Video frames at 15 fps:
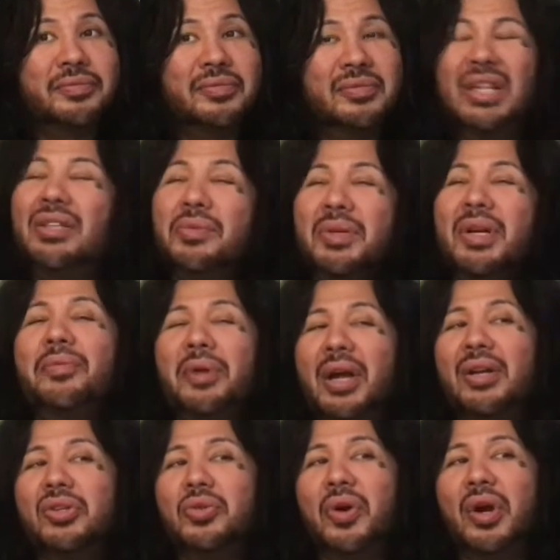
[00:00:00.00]
this one I'm
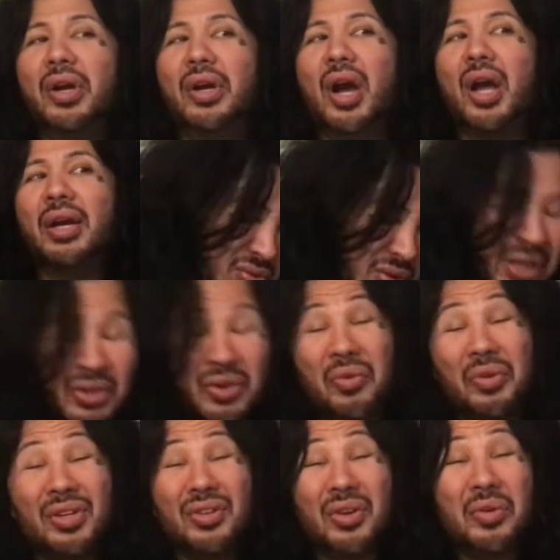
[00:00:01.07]
kind of torn on. I
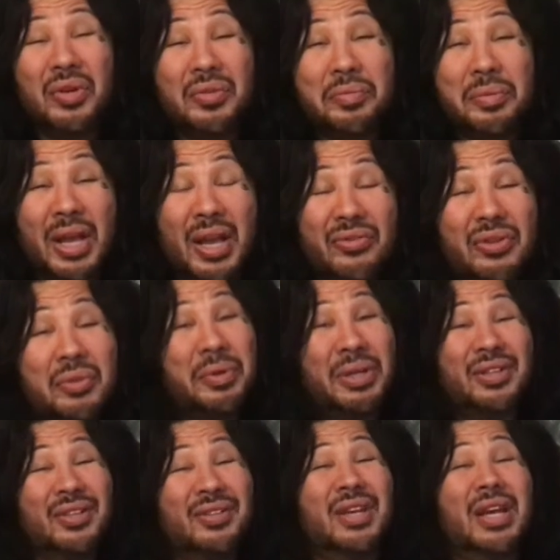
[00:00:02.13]
don't condone his behavior, but
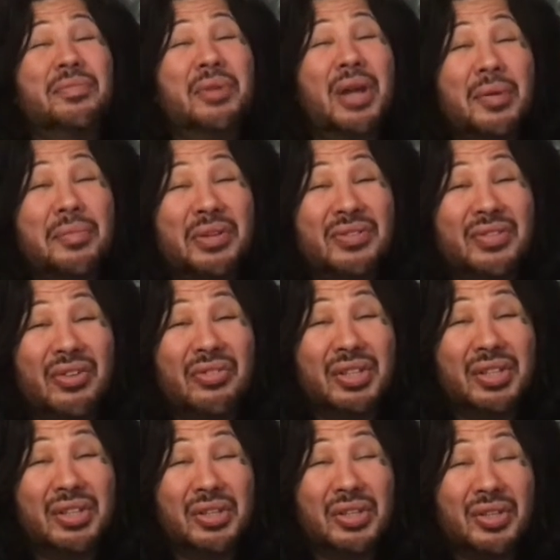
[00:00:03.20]
at the same time, he's
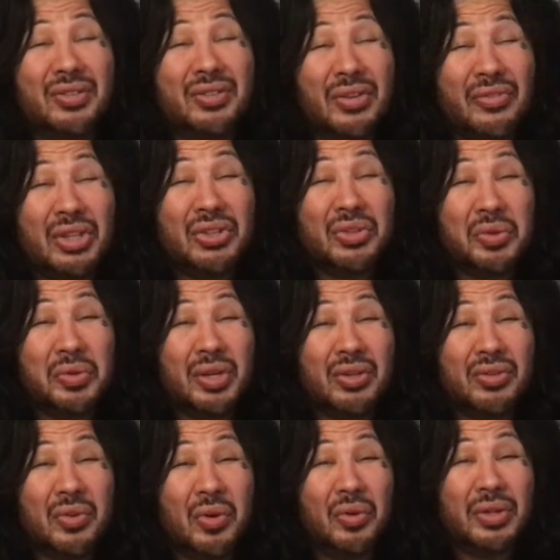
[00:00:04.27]
72
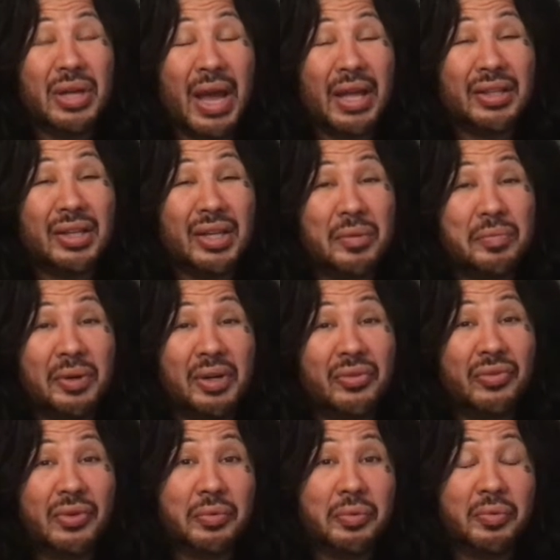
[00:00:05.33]
years old, and the yearbook
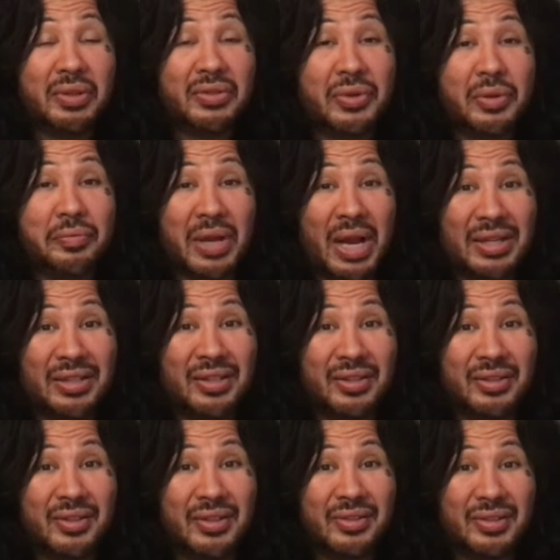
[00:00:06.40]
was from
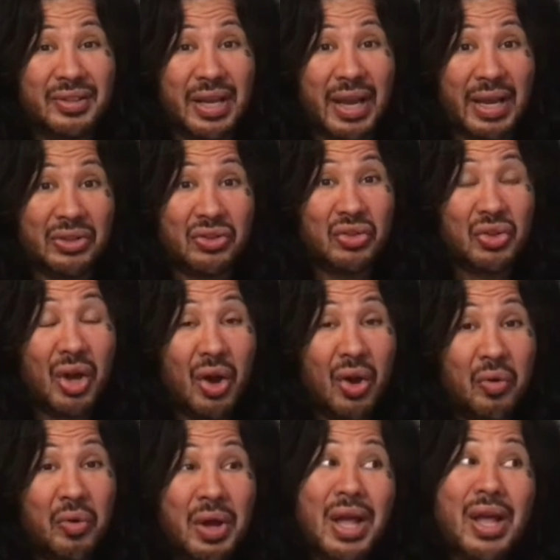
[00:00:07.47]
1968.
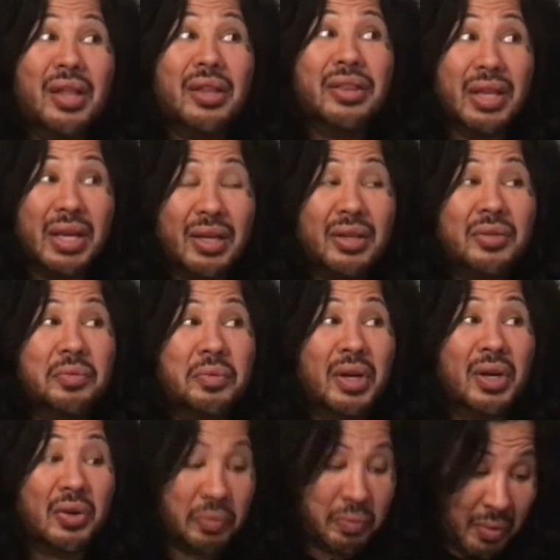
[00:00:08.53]
So things
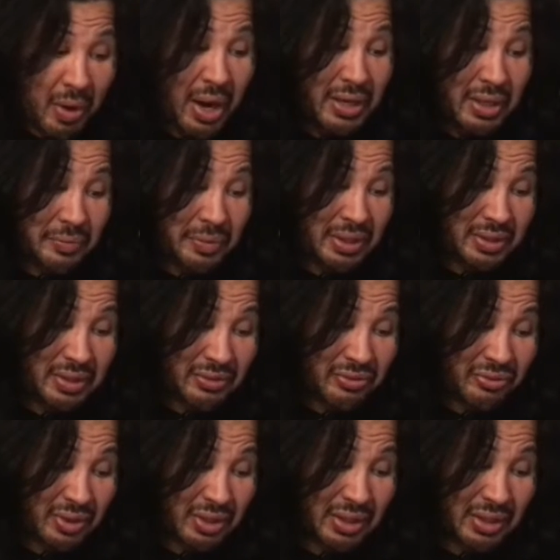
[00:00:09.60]
were quite a bit
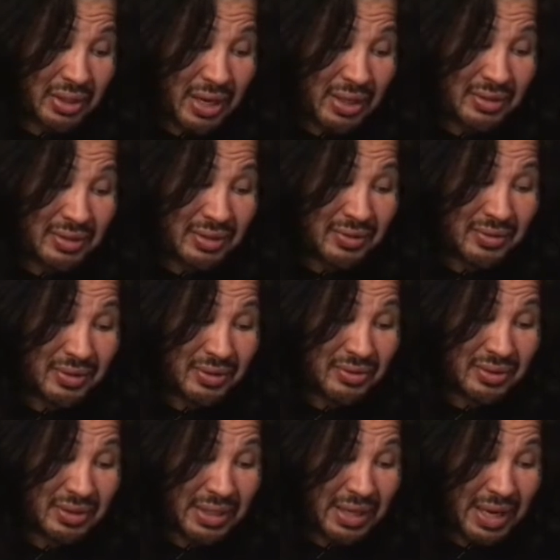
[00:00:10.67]
different in
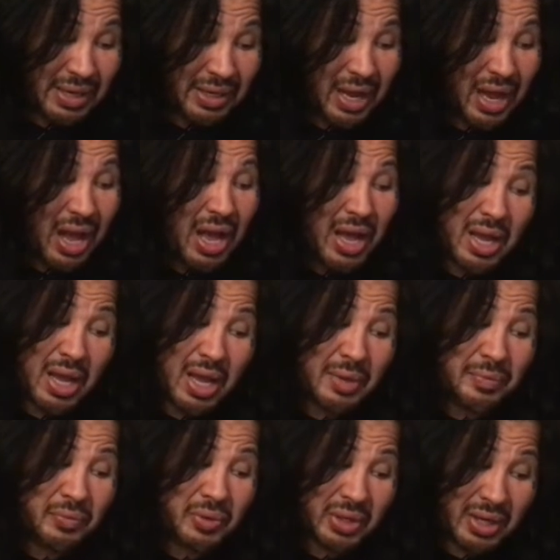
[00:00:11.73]
1968.
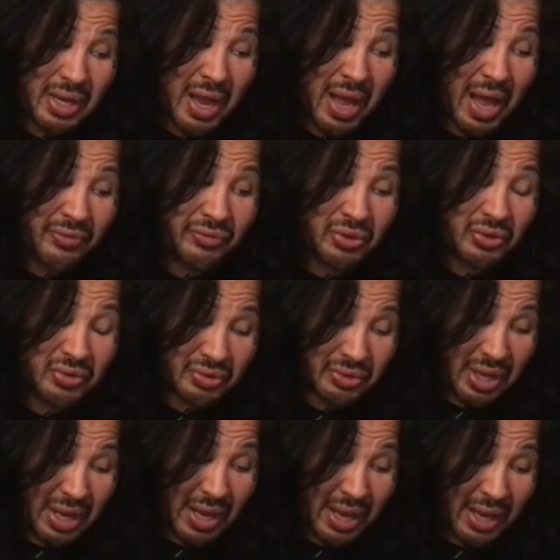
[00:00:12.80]
I'm gonna have to
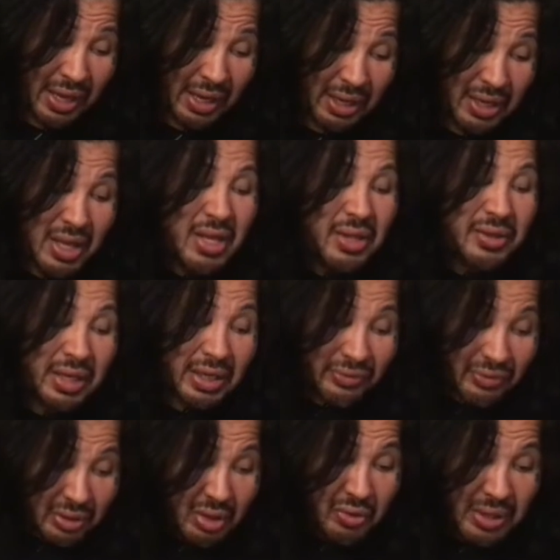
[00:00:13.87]
say that
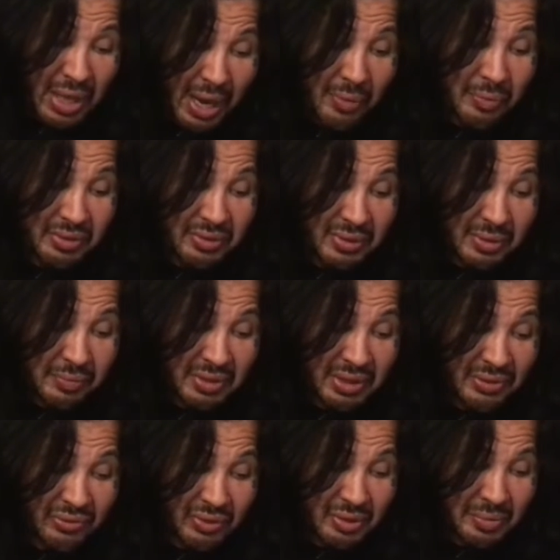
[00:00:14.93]
even though that one seems
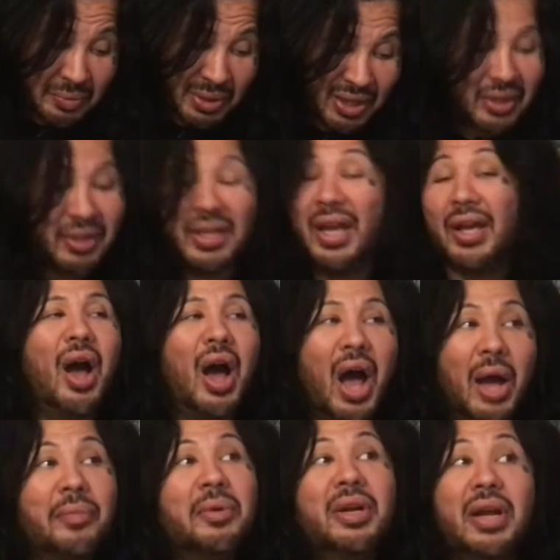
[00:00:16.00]
different to me, again,
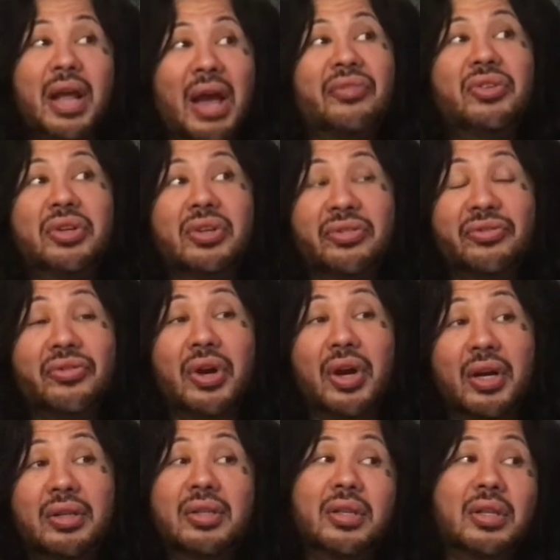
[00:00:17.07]
I'm gonna have to
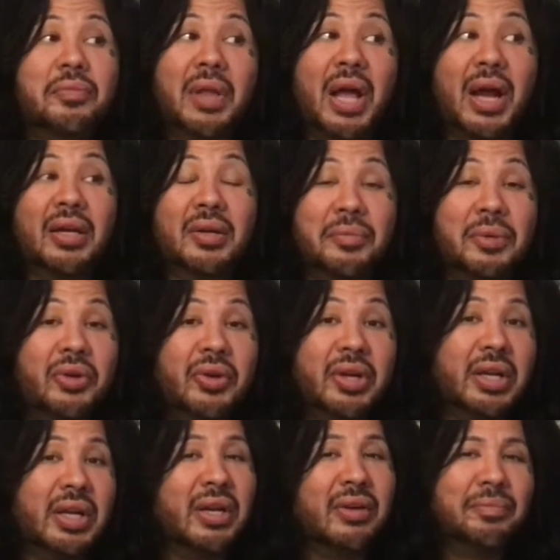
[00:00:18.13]
defer to the Black
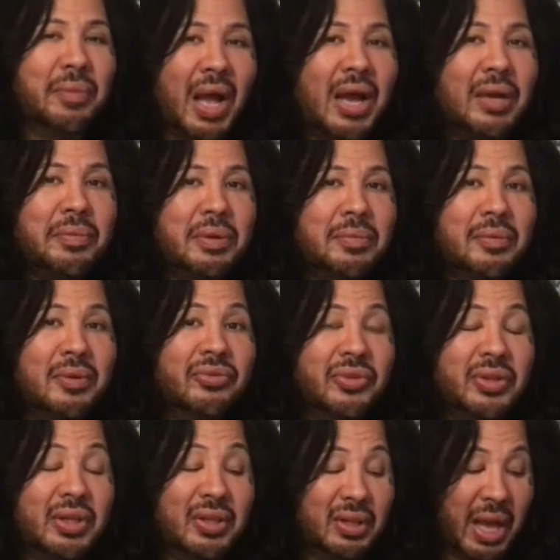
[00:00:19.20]
community. If Black people
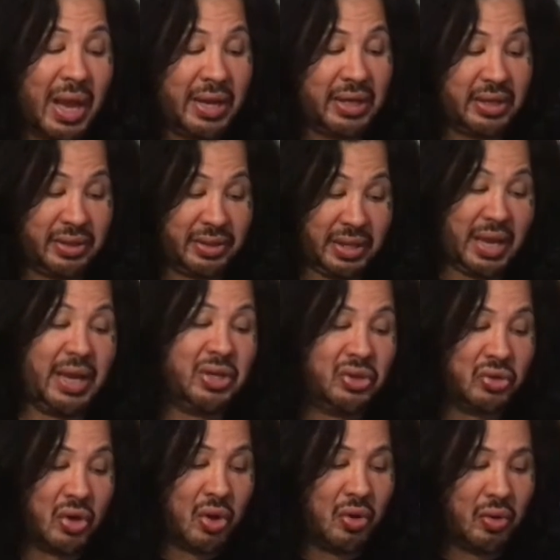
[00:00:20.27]
feel like they
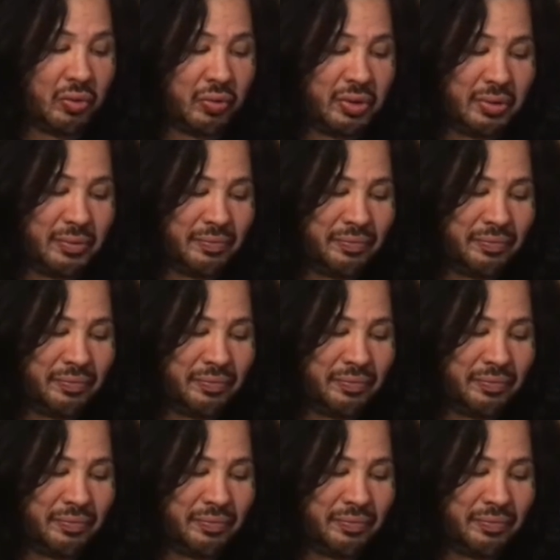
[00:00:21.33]
don't,